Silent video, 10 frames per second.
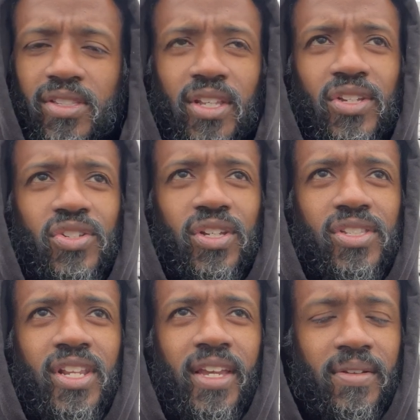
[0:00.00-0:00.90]
thing shuts
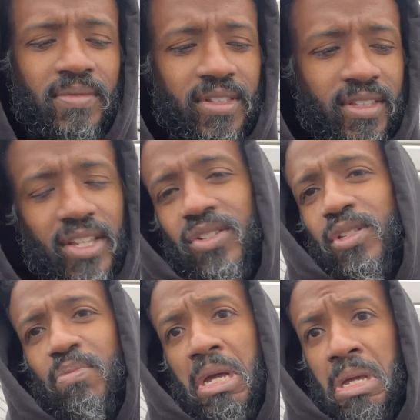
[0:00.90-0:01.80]
down that's
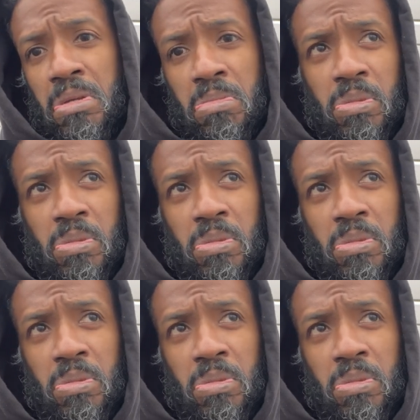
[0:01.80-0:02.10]
just my